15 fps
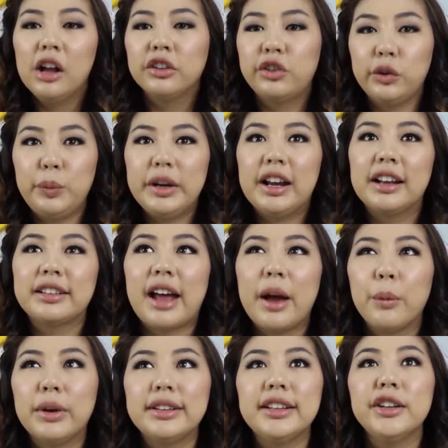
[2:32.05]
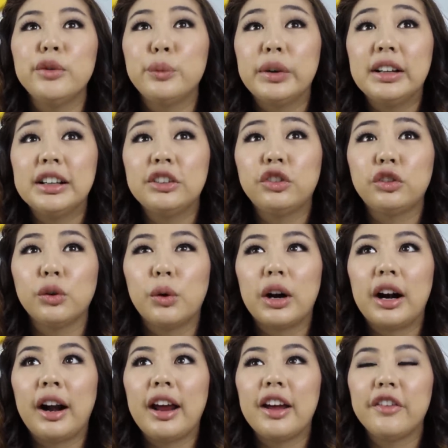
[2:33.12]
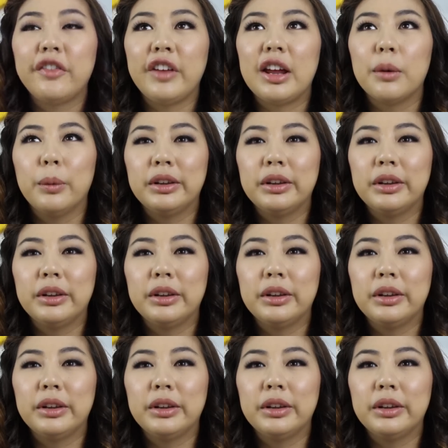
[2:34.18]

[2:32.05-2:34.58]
just because I wasn't really sure if it